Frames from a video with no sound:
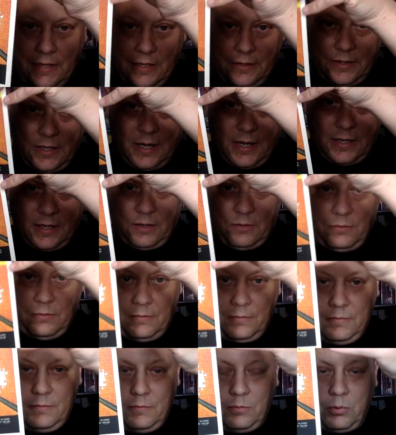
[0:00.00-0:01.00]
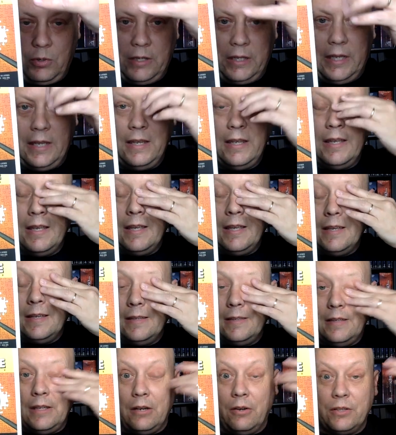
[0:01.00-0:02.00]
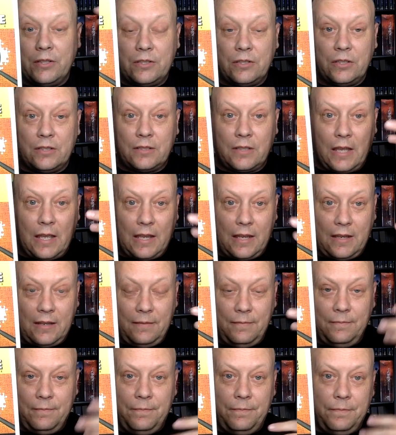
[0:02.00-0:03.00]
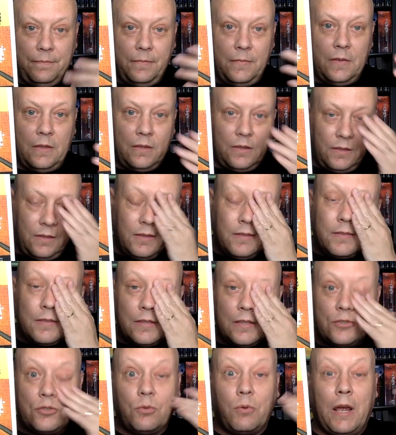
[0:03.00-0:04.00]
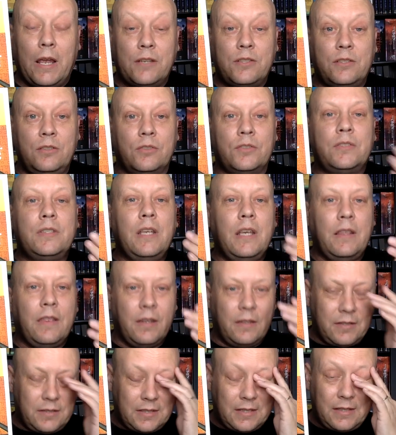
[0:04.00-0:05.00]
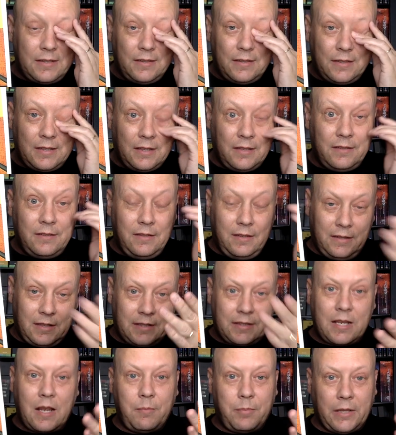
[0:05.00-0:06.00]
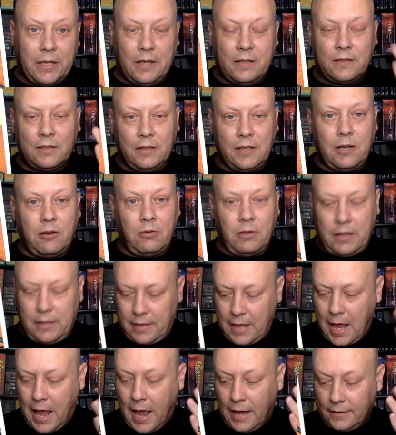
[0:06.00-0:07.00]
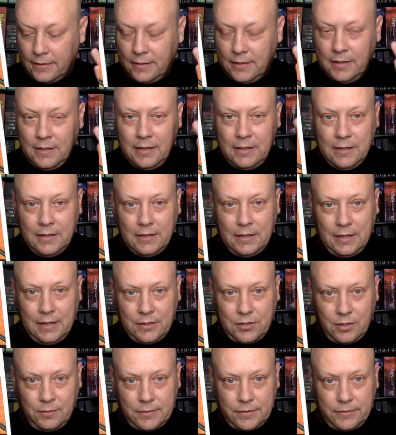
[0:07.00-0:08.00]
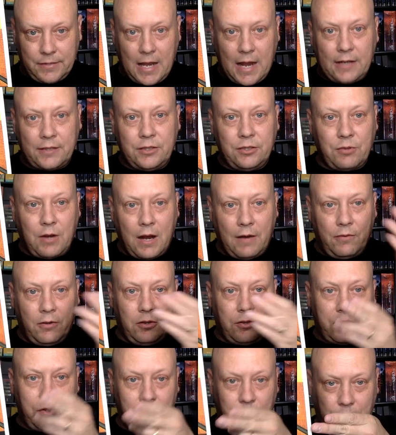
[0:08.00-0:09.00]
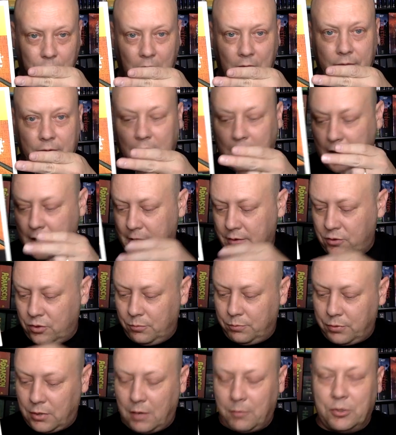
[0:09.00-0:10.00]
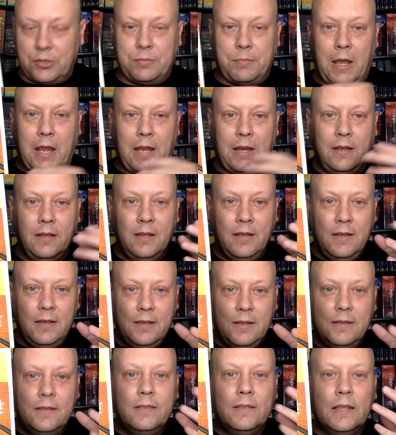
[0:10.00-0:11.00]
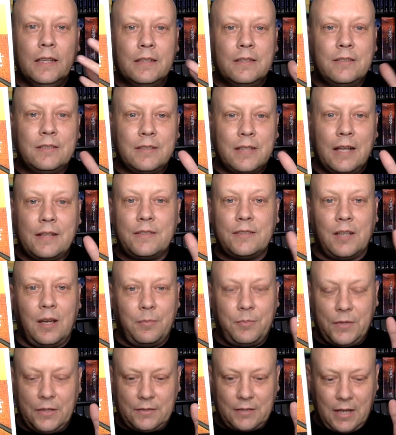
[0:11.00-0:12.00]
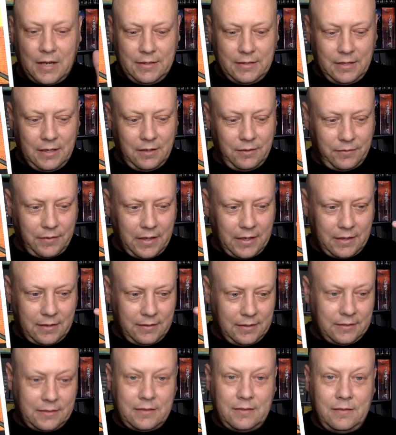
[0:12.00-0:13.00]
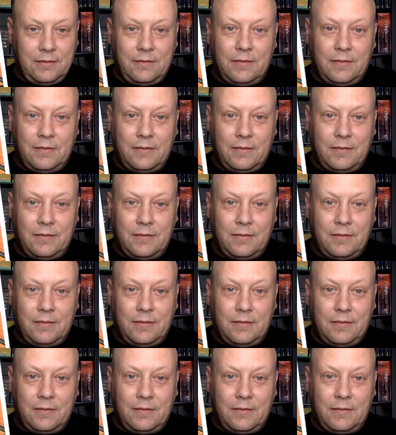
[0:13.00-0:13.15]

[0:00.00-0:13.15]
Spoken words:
these that I can really, you know, it's just like situation. You'll see that's the template. It's literally that. In terms of taxi driver to private eye to plumber's mate, it sets up this idea of like this